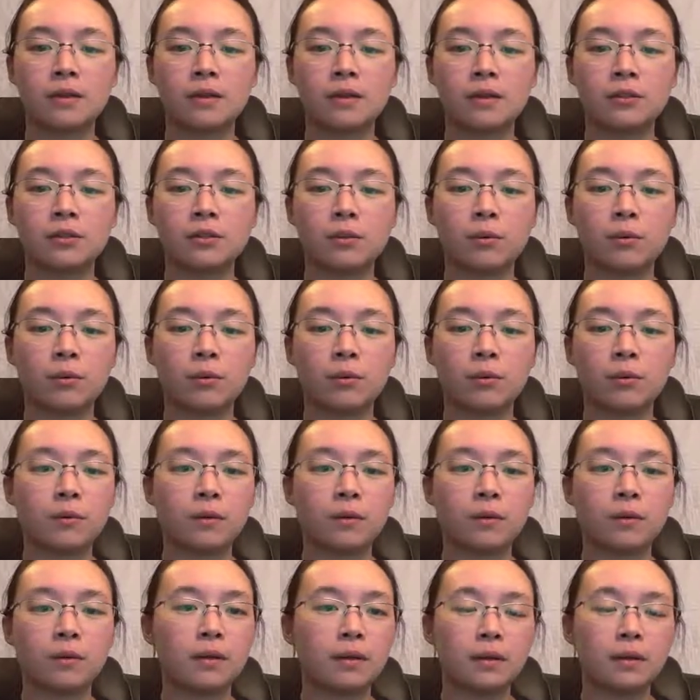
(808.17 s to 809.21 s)
So
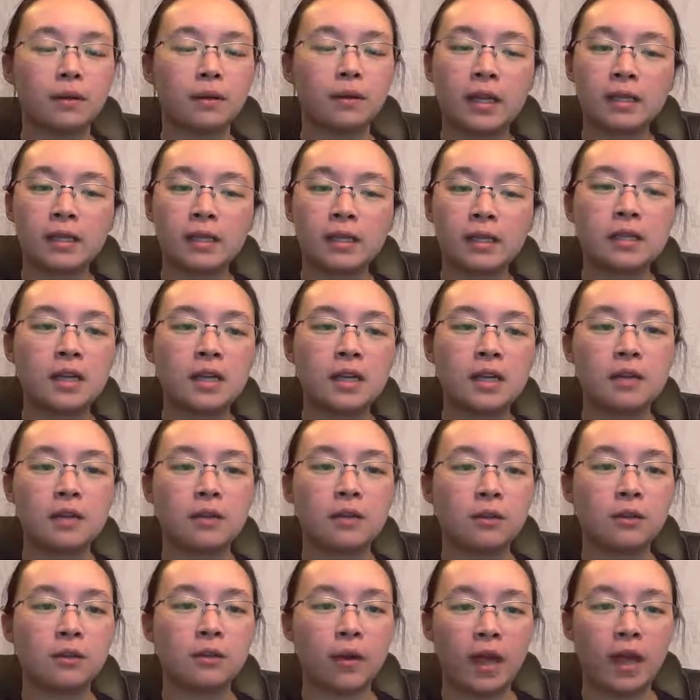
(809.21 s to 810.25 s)
let's say
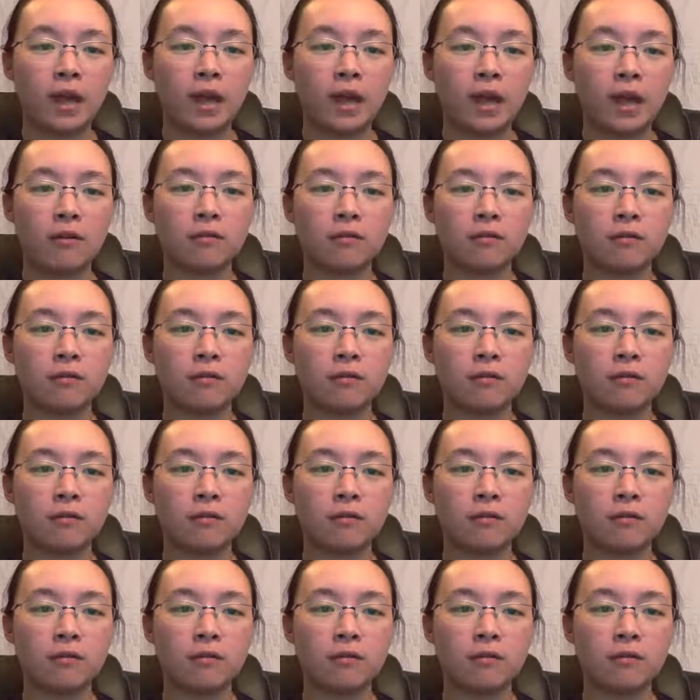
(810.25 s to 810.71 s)
you have